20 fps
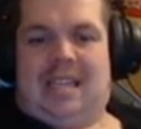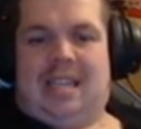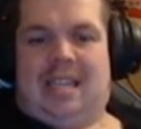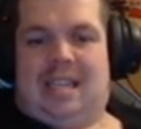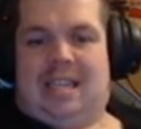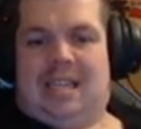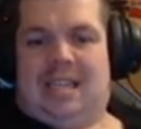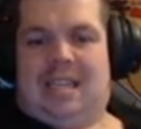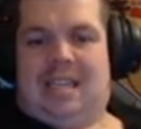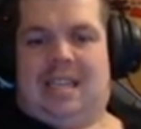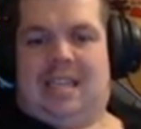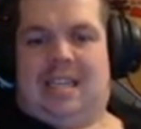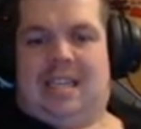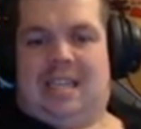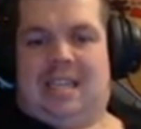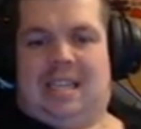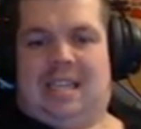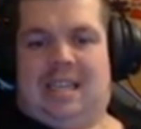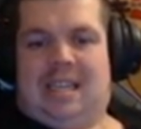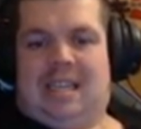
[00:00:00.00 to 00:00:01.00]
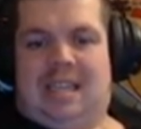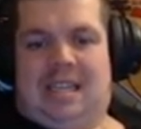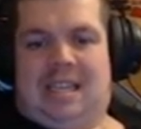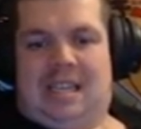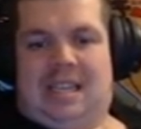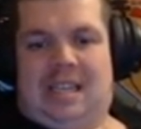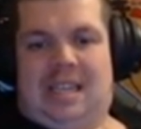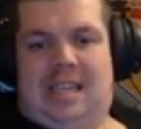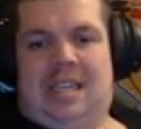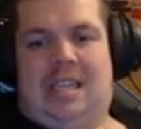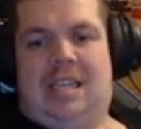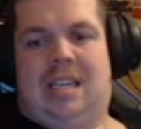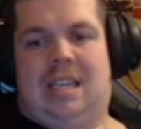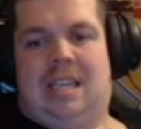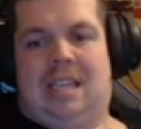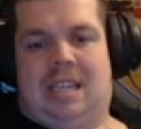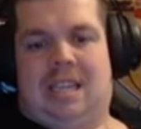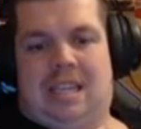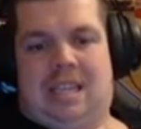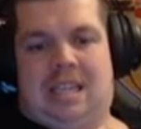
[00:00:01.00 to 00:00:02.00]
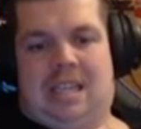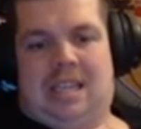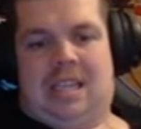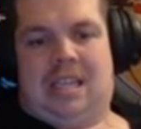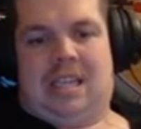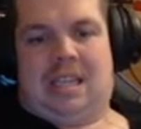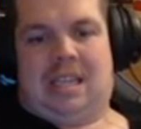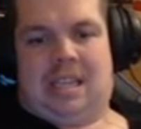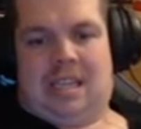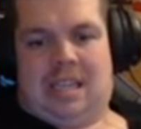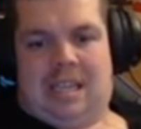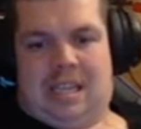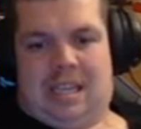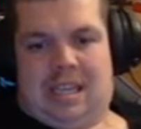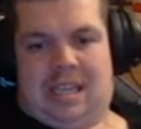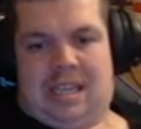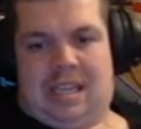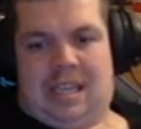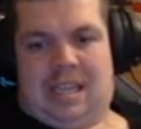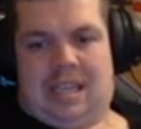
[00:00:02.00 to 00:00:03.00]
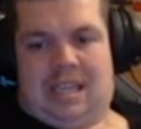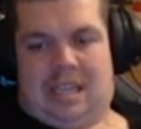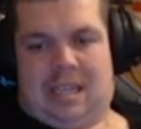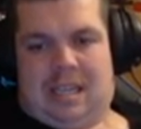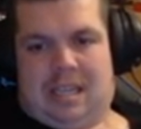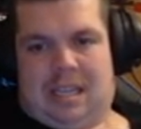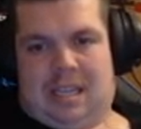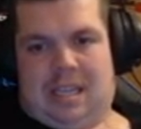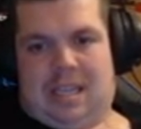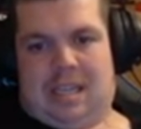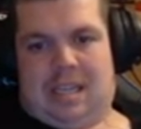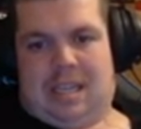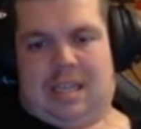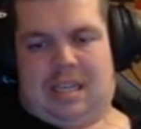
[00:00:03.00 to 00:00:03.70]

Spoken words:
(silent)